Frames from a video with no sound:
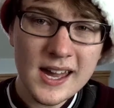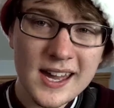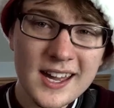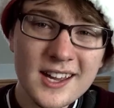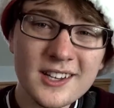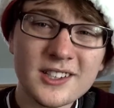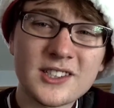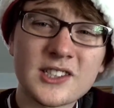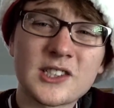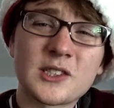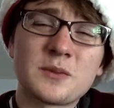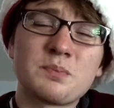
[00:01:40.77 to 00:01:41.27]

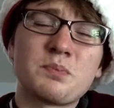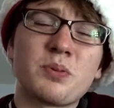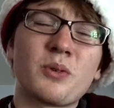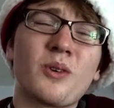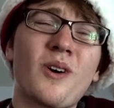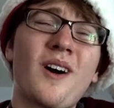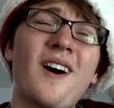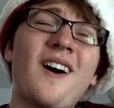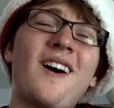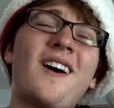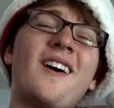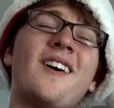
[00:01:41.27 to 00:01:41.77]
He
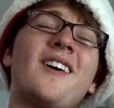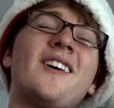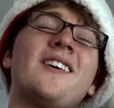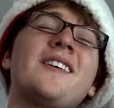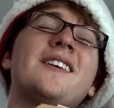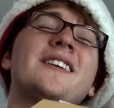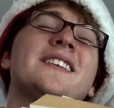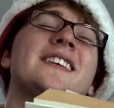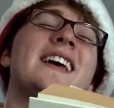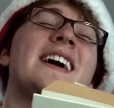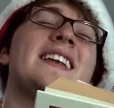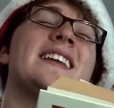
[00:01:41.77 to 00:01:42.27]

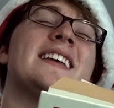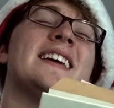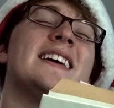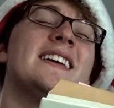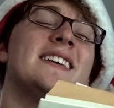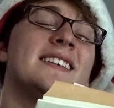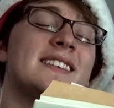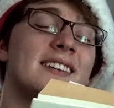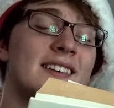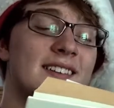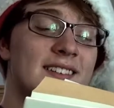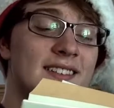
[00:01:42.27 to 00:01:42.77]
sprawled on
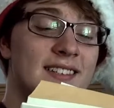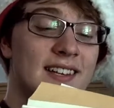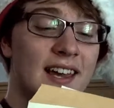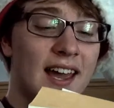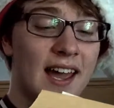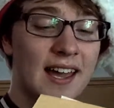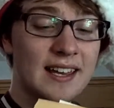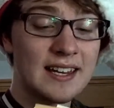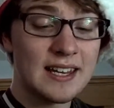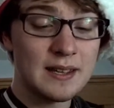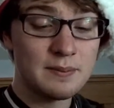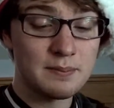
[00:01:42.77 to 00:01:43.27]
his
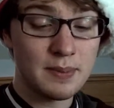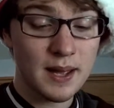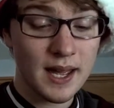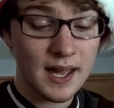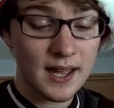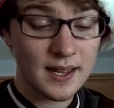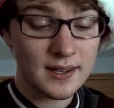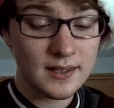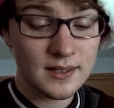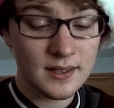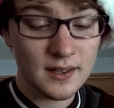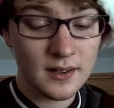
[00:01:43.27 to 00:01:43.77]
untidy
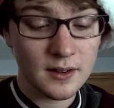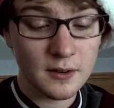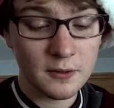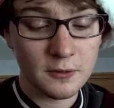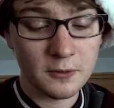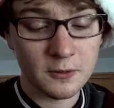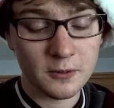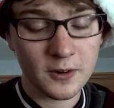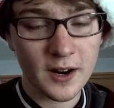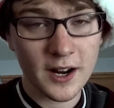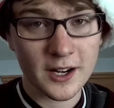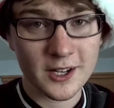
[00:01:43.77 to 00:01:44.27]
bed,
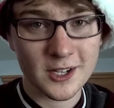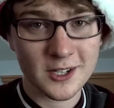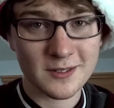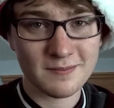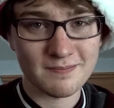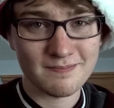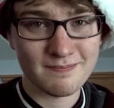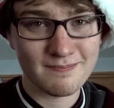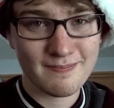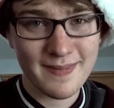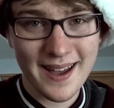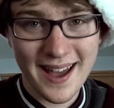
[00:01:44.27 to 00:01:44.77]
fresh
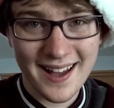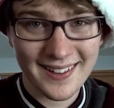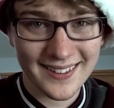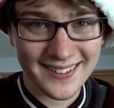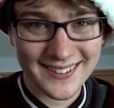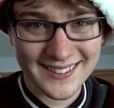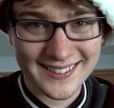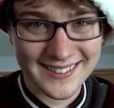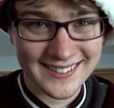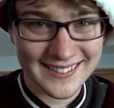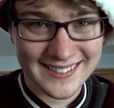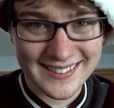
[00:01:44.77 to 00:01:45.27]

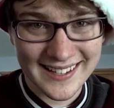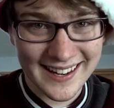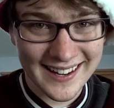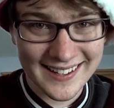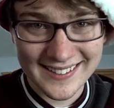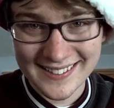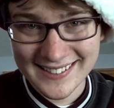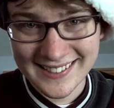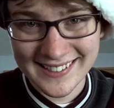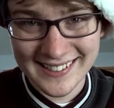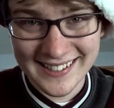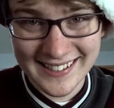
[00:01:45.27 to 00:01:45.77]
malice
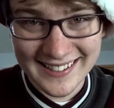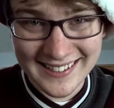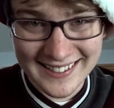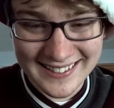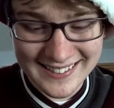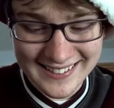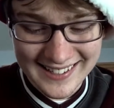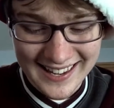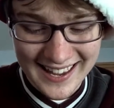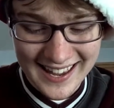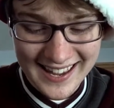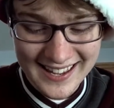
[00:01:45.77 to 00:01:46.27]
dancing in
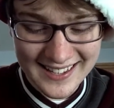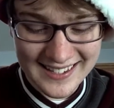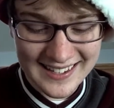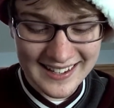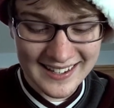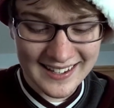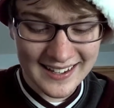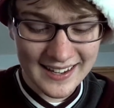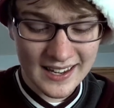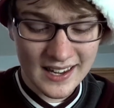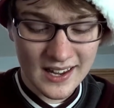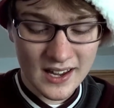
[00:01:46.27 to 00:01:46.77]
his head,
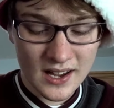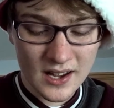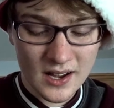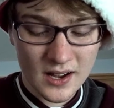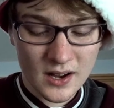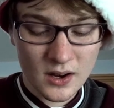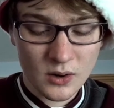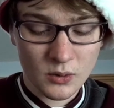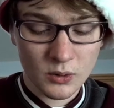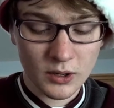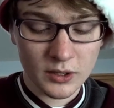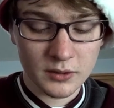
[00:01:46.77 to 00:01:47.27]

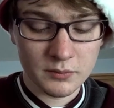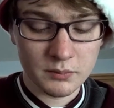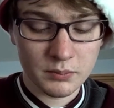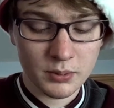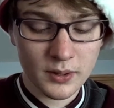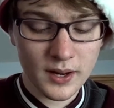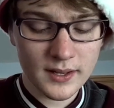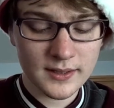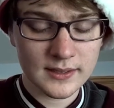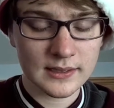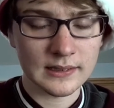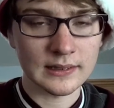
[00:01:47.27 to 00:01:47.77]
when
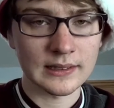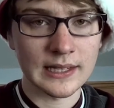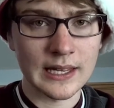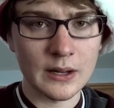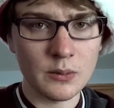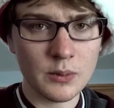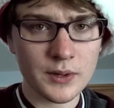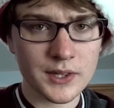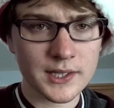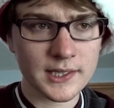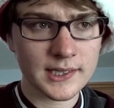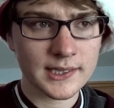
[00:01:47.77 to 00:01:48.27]
presently,
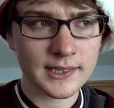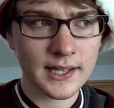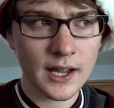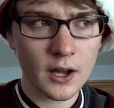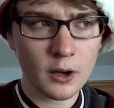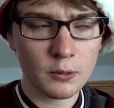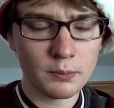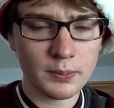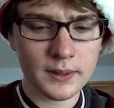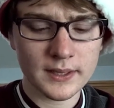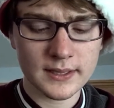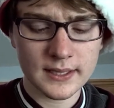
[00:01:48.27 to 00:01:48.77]
with
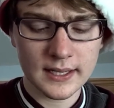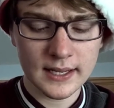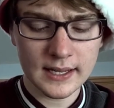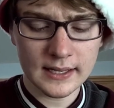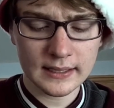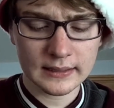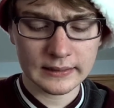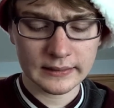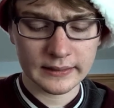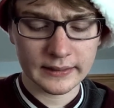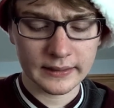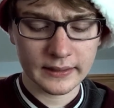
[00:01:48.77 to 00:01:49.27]
scalp
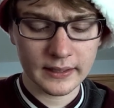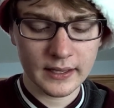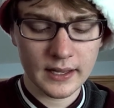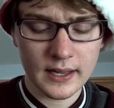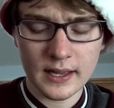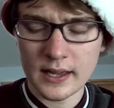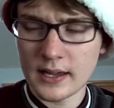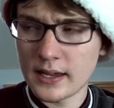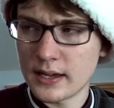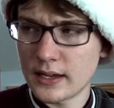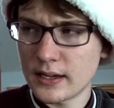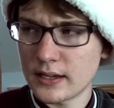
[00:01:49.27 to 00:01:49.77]
a-tingling,
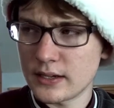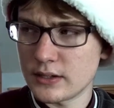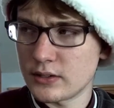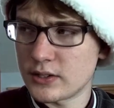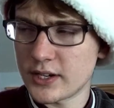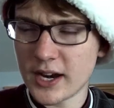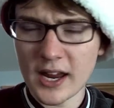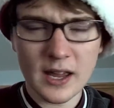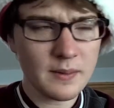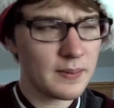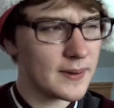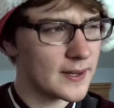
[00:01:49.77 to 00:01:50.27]

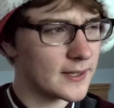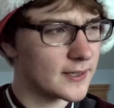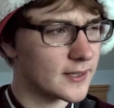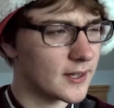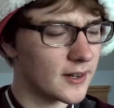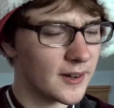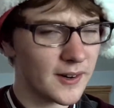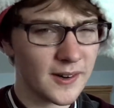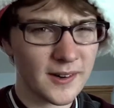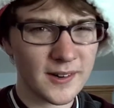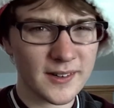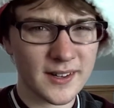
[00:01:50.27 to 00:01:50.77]
J.B.'s
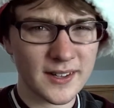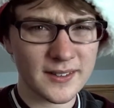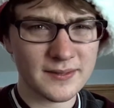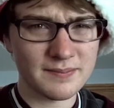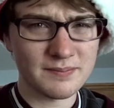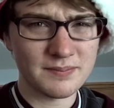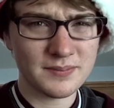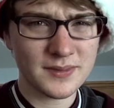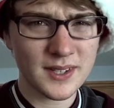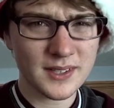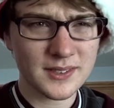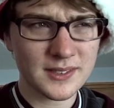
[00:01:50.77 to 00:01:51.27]
heard a
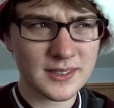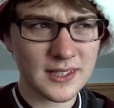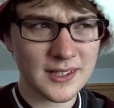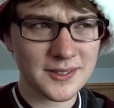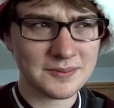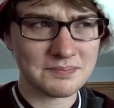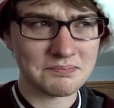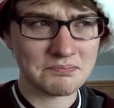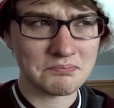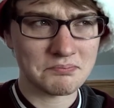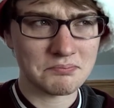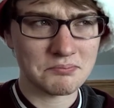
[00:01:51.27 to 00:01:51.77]

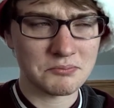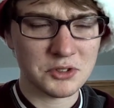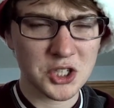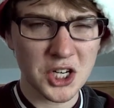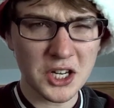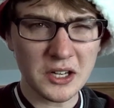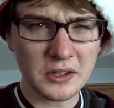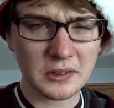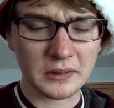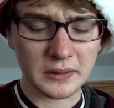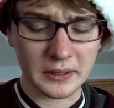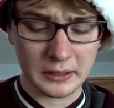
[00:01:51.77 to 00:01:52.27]
distant
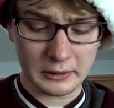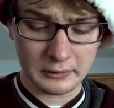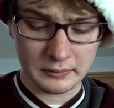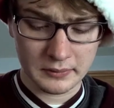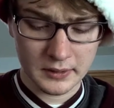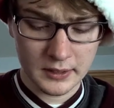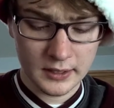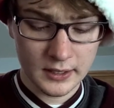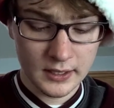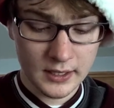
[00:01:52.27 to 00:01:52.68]
jingling.